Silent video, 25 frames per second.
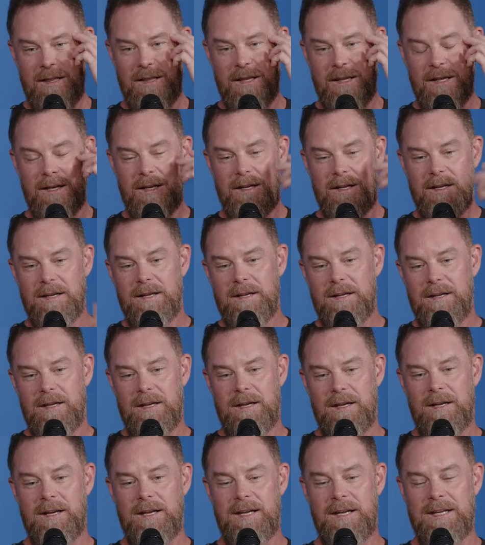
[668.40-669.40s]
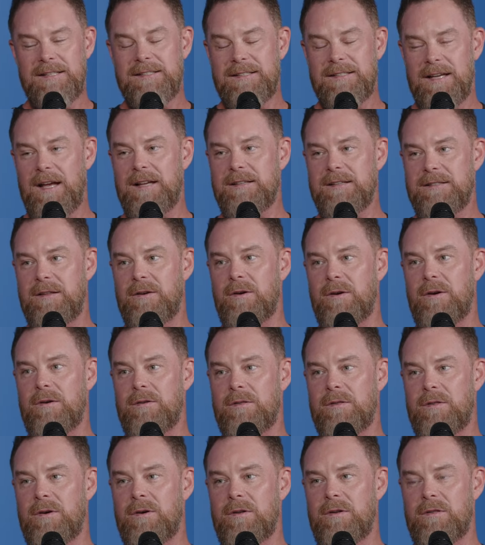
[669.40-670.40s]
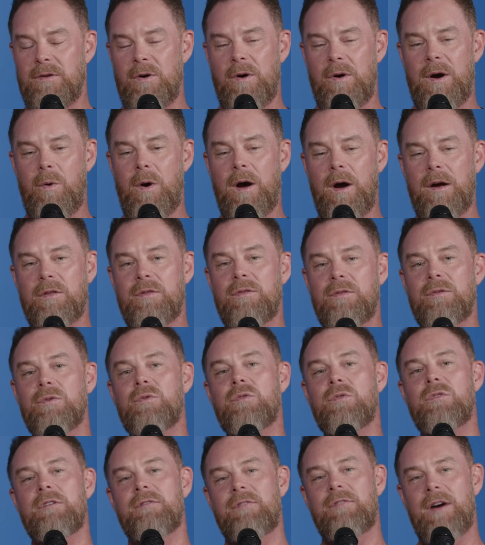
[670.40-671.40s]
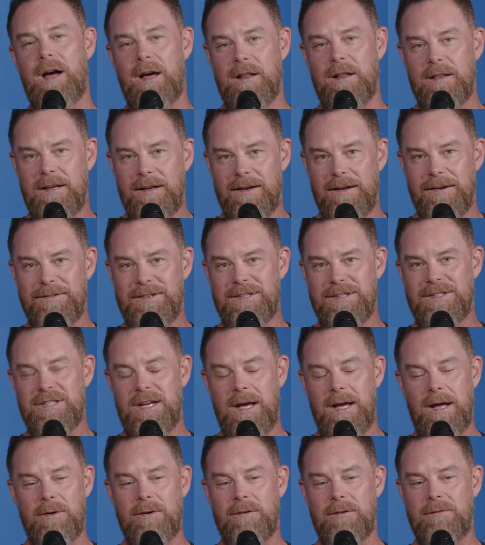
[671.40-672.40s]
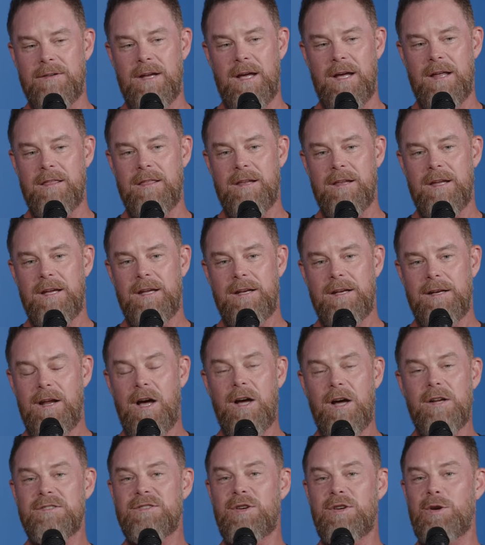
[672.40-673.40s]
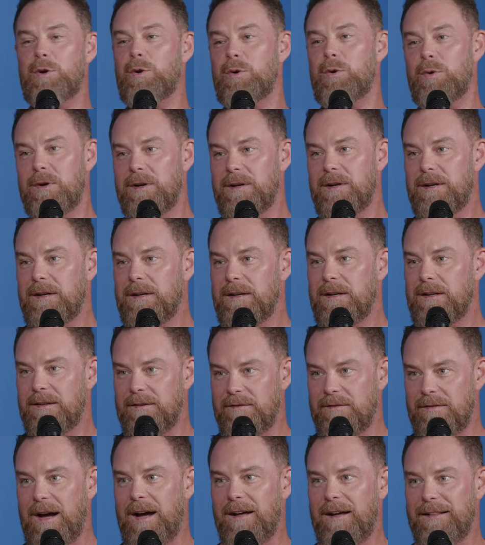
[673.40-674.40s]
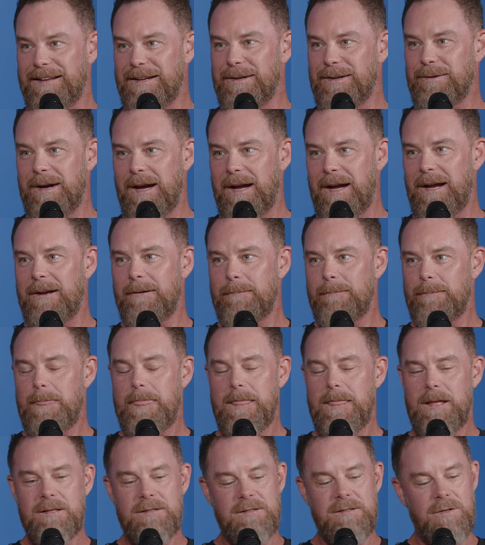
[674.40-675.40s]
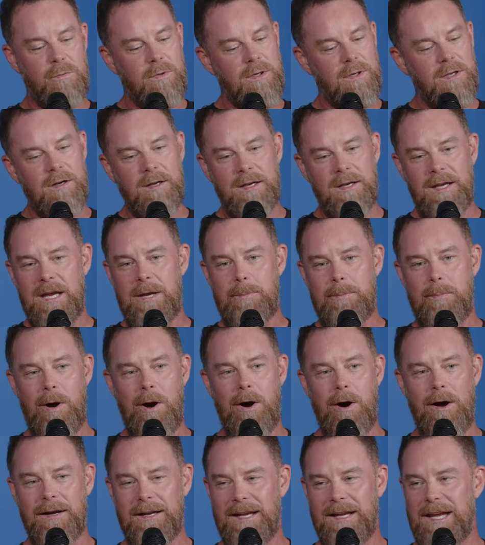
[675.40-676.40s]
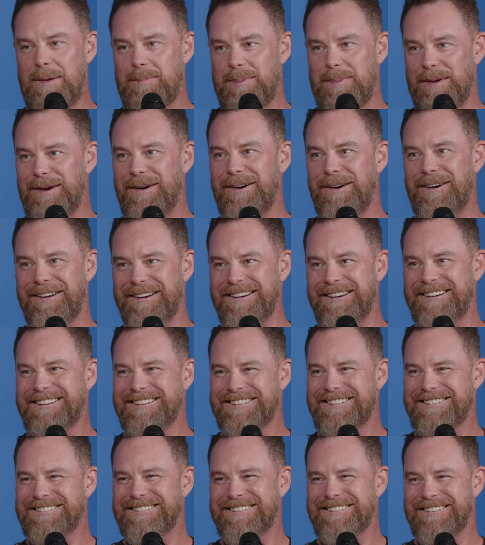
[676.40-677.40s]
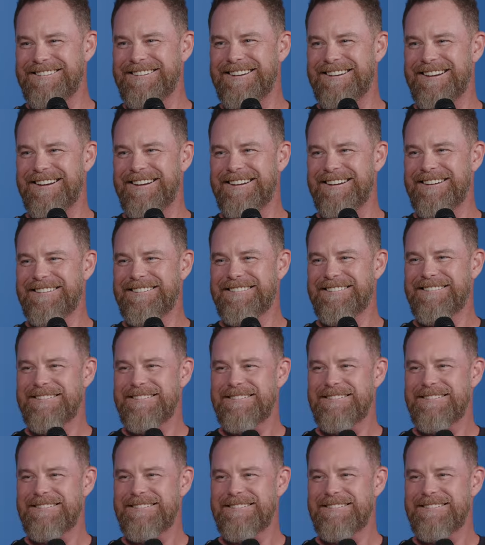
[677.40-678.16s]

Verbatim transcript: that he says, though, though, though I walk through the valley of the shadow of death, mm. not to yeah. the valley, right? So we're going to keep on keeping on. Yeah. So, yeah. And